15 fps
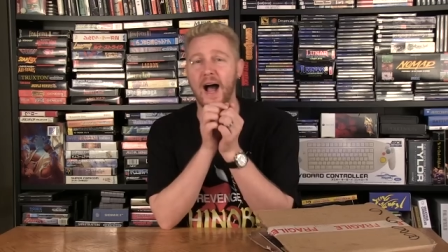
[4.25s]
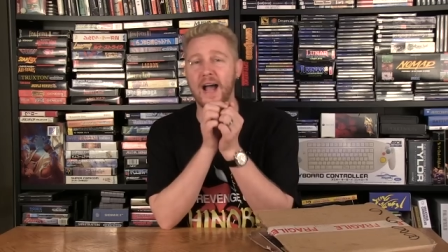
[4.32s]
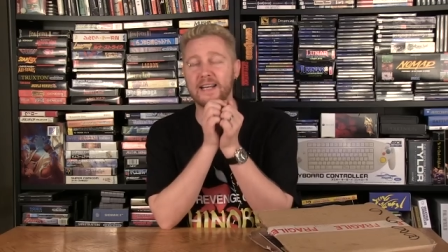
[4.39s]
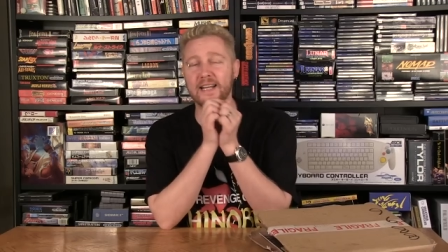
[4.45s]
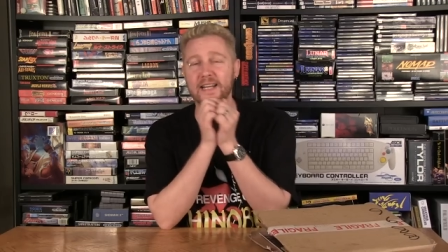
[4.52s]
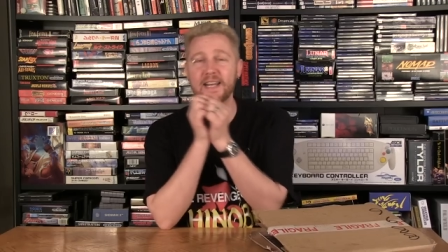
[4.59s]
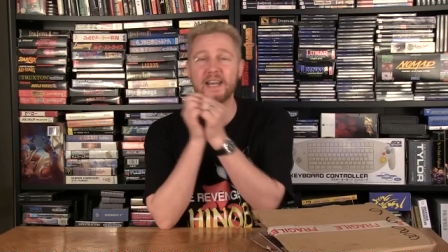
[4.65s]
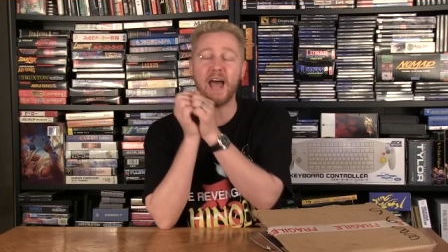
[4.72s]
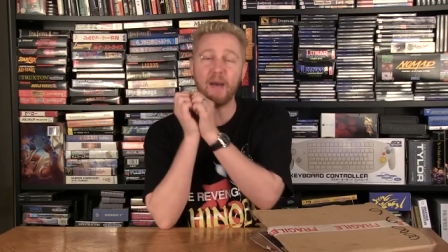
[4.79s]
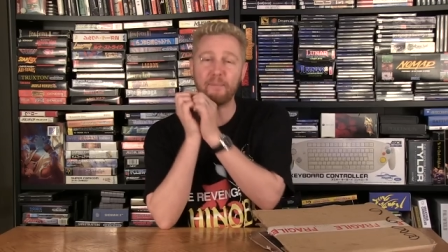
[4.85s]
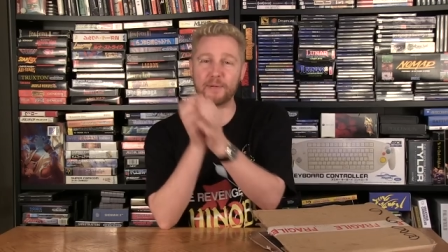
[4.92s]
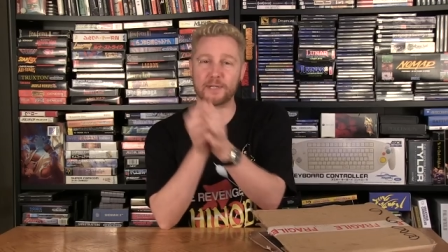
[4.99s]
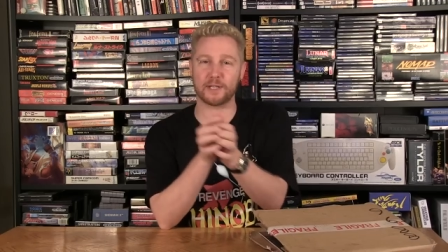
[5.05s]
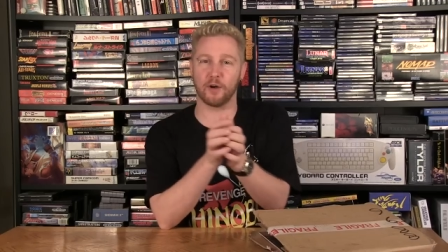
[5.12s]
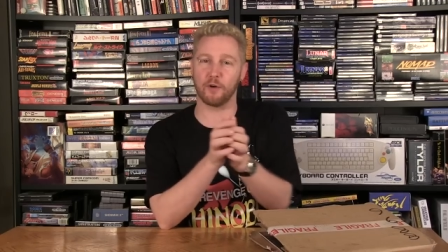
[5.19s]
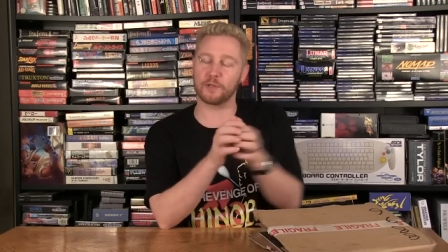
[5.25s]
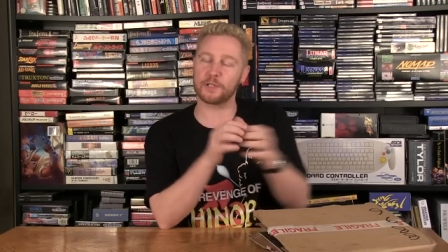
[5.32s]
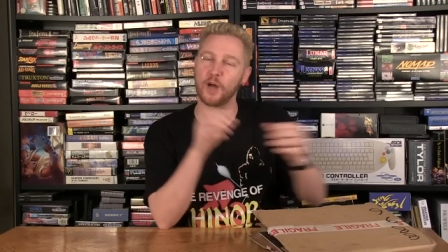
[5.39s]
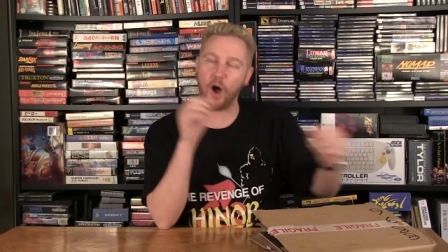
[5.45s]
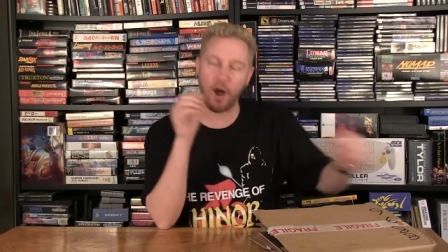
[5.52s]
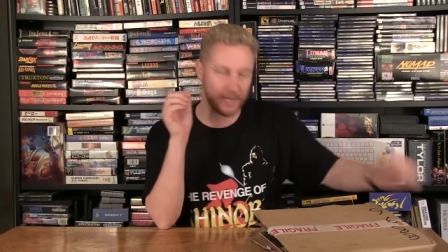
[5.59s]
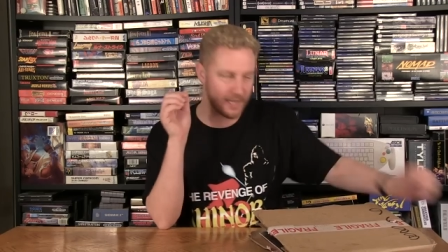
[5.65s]
I did an episode
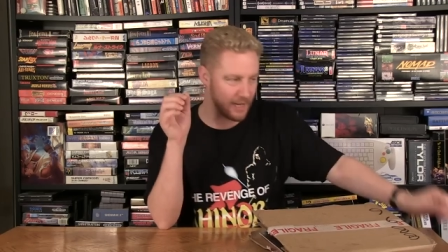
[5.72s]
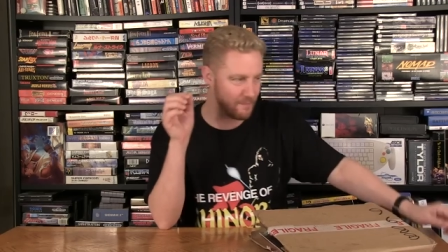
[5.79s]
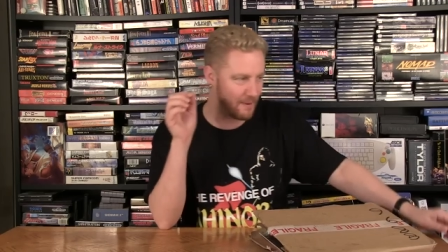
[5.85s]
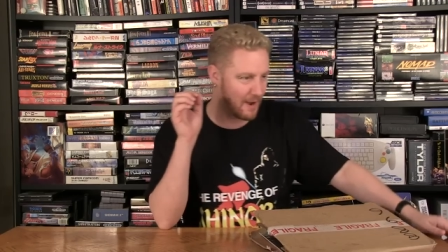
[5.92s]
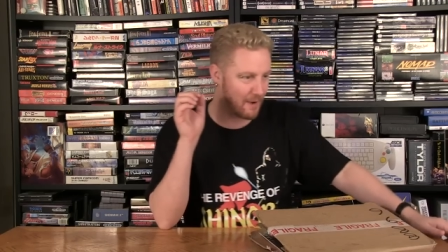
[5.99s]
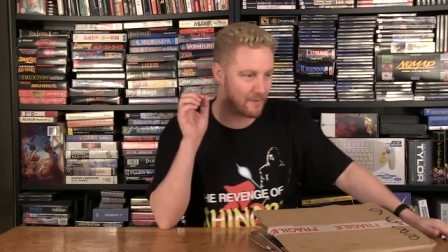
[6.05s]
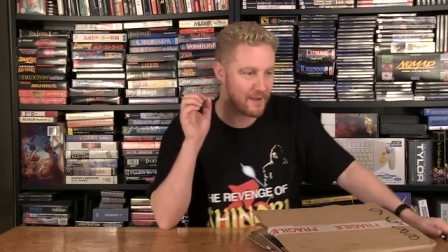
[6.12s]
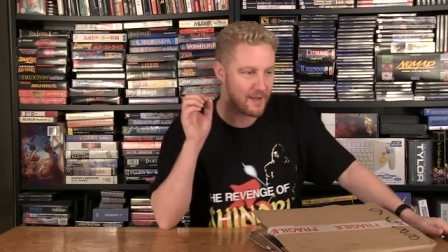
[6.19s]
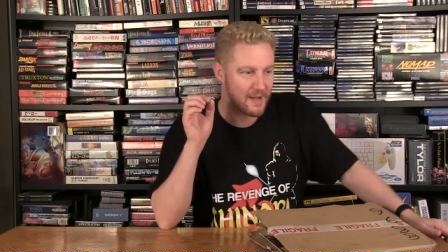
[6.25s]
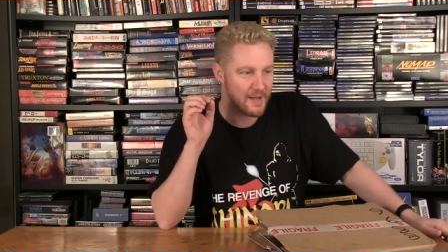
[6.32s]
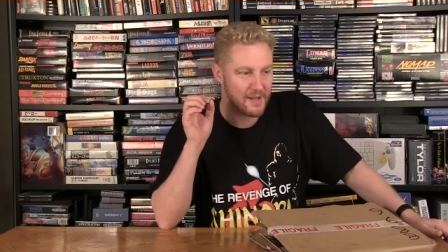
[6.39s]
talking about